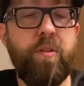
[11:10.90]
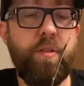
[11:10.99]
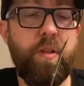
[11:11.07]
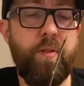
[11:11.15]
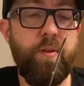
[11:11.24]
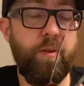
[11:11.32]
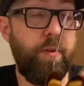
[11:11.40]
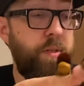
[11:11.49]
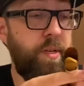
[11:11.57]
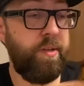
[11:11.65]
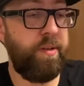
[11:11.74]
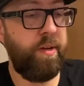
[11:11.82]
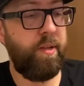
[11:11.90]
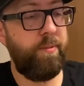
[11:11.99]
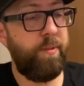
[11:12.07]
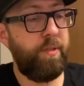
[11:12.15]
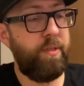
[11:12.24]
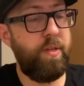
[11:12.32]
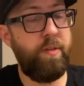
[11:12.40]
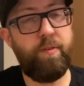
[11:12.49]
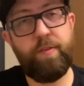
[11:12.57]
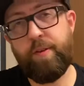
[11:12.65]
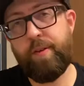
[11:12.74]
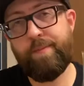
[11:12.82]
another little detail about these,
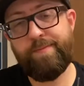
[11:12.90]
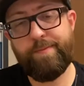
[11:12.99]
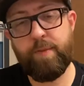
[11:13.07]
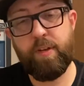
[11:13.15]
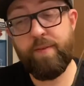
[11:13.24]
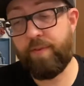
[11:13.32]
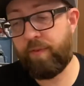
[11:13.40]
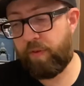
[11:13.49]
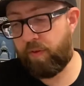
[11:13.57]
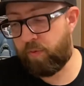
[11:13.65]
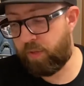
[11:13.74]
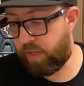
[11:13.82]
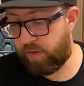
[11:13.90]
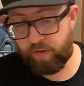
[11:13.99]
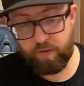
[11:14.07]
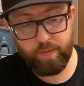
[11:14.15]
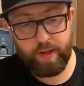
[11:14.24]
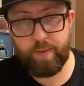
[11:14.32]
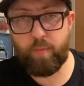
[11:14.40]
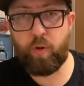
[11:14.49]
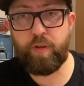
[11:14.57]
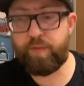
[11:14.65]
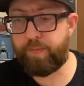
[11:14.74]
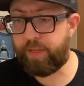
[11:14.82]
the differences with these two bad
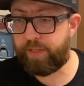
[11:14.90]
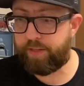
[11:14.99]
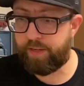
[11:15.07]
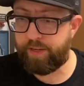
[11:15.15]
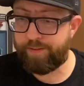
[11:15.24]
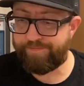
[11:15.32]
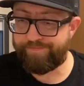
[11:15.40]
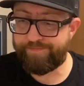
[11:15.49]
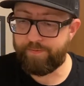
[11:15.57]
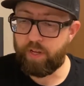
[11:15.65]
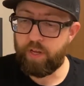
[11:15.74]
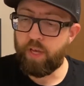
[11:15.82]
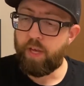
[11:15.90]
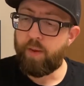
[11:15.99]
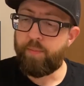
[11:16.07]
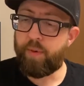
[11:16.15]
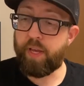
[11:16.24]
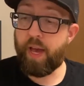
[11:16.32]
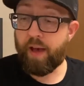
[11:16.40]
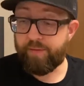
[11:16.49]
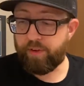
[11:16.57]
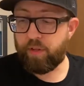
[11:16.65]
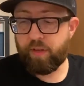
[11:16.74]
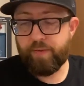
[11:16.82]
boys. But yeah, if you're
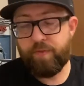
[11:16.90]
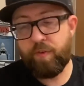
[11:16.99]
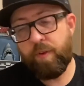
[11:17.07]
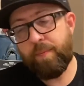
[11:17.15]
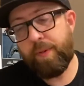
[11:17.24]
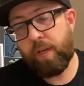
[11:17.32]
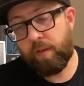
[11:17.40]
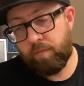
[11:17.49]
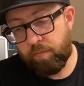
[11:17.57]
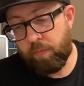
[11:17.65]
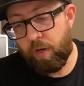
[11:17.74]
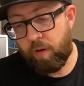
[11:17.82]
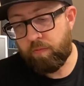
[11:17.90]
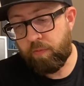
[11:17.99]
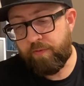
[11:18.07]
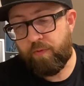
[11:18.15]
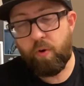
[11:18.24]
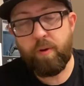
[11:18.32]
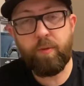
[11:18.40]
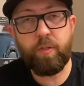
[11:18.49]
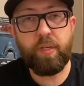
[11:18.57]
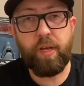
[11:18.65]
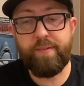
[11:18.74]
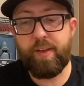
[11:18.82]
looking for something, you know, affordable and you
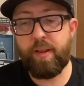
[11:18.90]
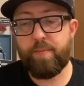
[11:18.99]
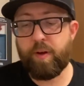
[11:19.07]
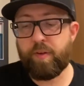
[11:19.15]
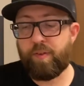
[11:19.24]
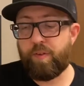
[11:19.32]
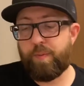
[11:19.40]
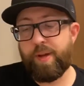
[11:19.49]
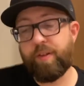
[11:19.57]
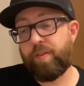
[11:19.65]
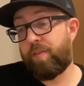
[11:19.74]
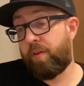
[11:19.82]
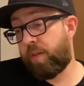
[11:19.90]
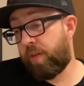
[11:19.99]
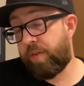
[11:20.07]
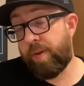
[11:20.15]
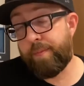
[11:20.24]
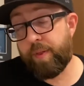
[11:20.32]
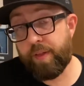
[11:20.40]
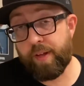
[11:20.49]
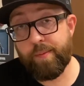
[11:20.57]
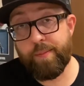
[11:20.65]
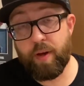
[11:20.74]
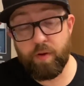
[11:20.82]
have 80 bucks to spend, it's certainly something to think
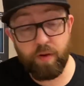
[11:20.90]
about.